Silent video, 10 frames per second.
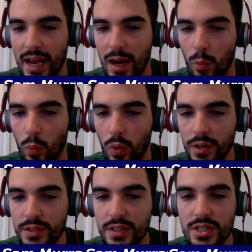What
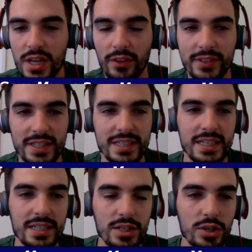do the Celtics
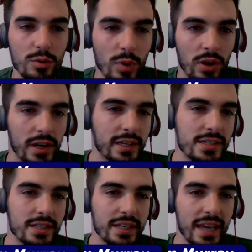need to do, Murray,
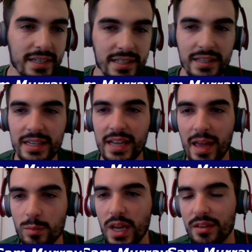to get to the
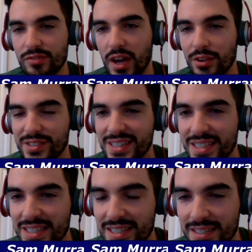NBA Finals this
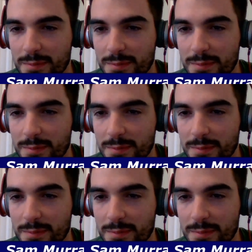season?